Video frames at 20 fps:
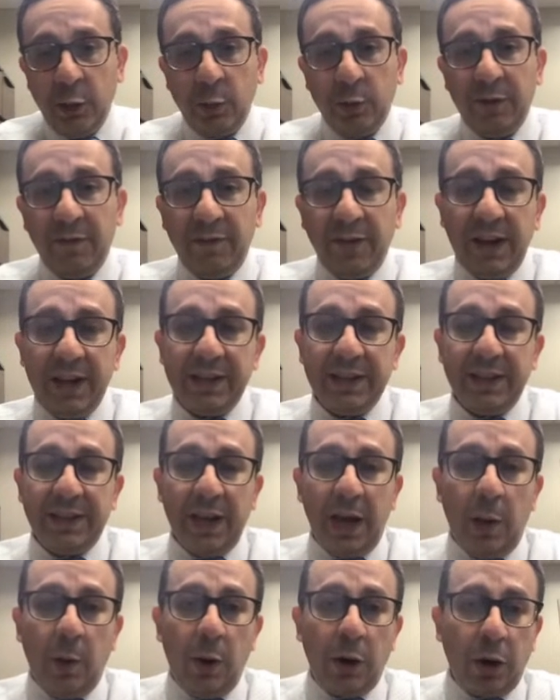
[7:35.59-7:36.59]
we'll find that
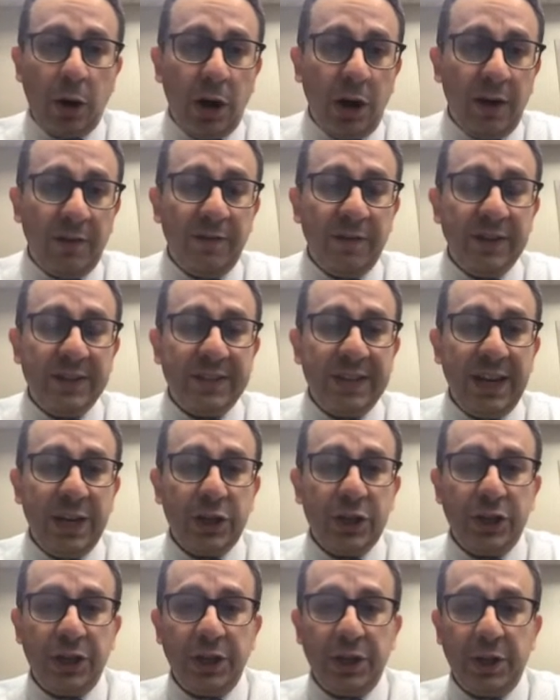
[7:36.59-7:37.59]
our cough is
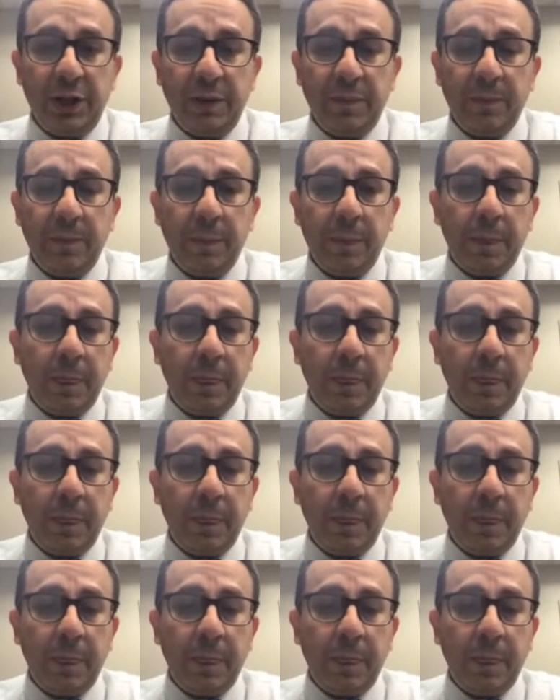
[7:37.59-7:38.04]
actually,